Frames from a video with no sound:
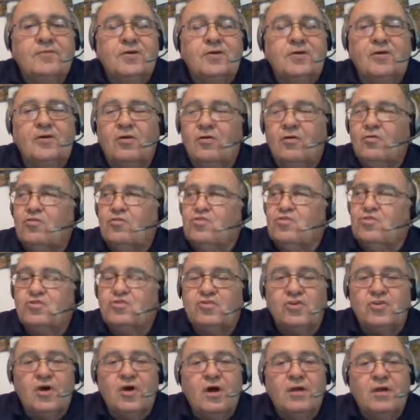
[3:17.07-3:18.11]

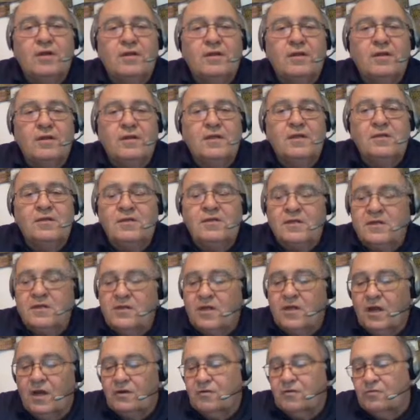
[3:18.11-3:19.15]
conclusions on
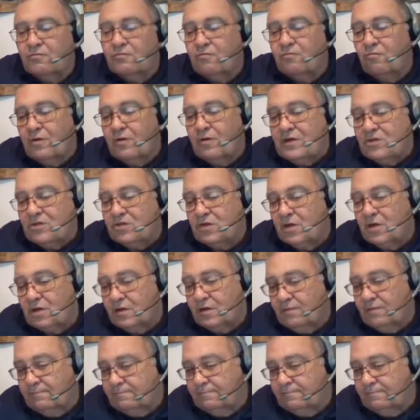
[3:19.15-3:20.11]
deductive reasoning.